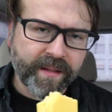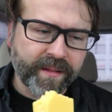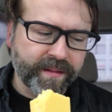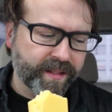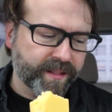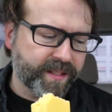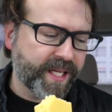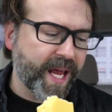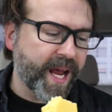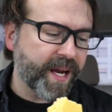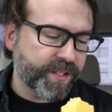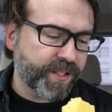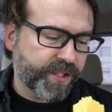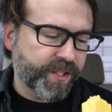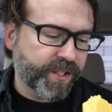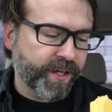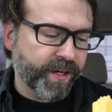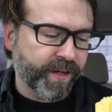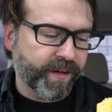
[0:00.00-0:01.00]
the
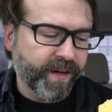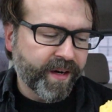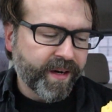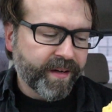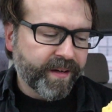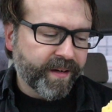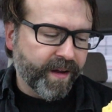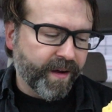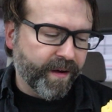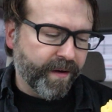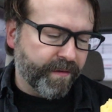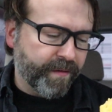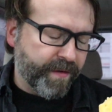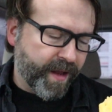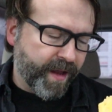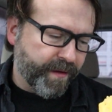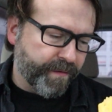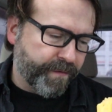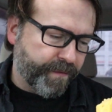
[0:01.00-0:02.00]
texture of
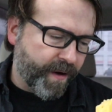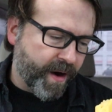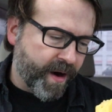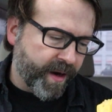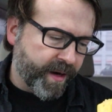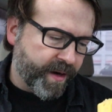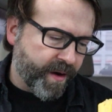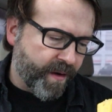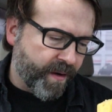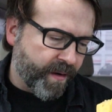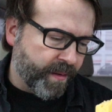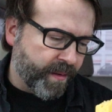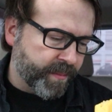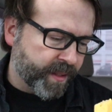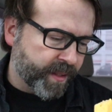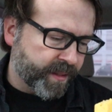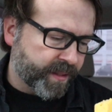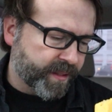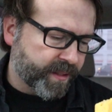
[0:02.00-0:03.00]
a fried
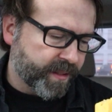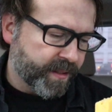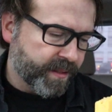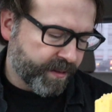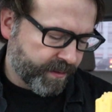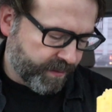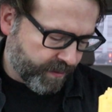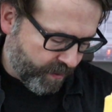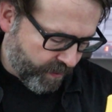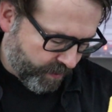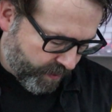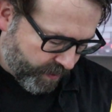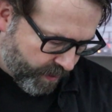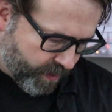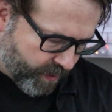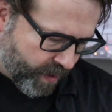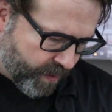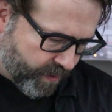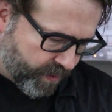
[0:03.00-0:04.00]
omelet. Oh,
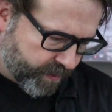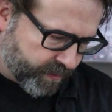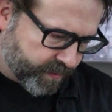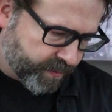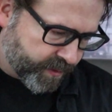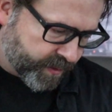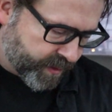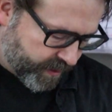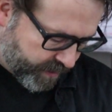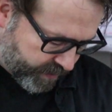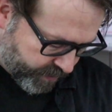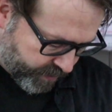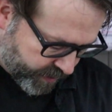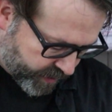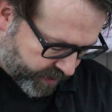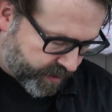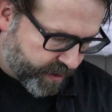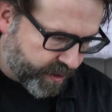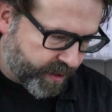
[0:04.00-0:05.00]

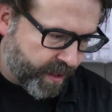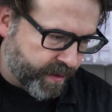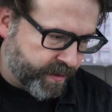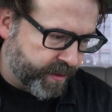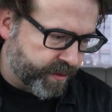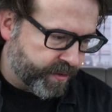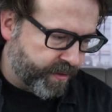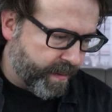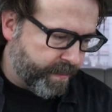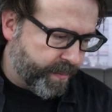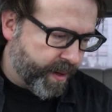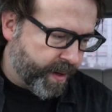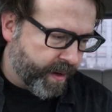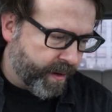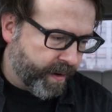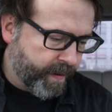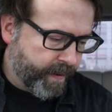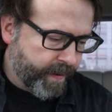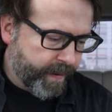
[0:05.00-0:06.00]
we're starting to drip
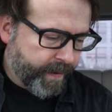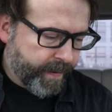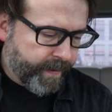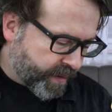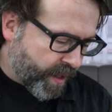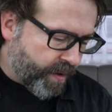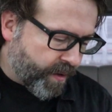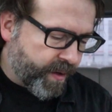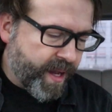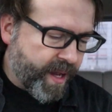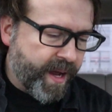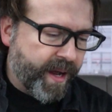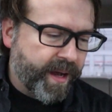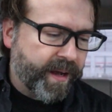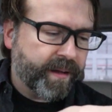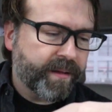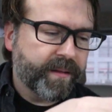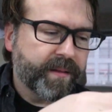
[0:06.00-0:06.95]
here. Oh yeah,